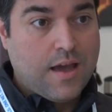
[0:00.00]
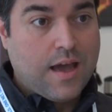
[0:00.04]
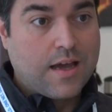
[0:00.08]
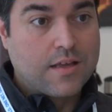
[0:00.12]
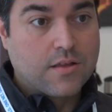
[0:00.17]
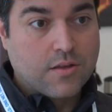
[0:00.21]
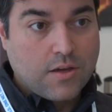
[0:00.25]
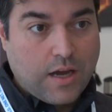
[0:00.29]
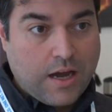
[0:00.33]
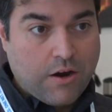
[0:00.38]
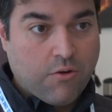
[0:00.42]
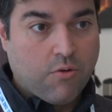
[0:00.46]

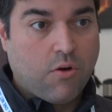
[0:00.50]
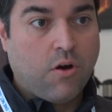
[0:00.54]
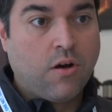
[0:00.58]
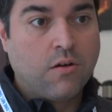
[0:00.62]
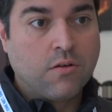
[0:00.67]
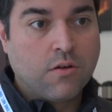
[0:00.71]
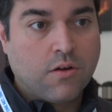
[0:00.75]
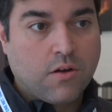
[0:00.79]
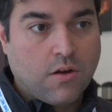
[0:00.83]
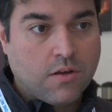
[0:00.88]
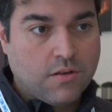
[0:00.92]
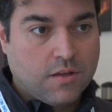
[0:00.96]
as our
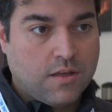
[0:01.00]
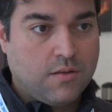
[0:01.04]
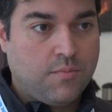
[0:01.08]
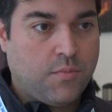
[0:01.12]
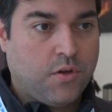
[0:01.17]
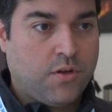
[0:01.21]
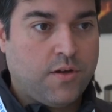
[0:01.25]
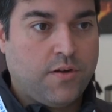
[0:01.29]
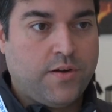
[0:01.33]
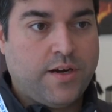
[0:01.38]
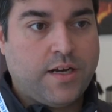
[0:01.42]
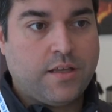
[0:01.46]
own content
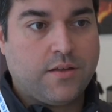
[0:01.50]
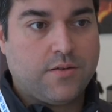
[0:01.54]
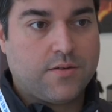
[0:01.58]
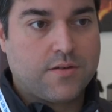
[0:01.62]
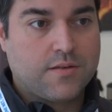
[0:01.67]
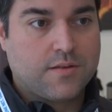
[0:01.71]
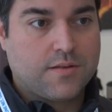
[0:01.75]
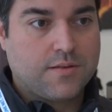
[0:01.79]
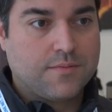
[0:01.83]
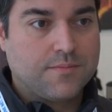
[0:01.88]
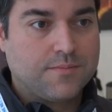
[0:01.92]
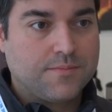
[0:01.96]

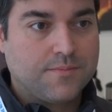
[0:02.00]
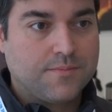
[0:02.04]
moderators.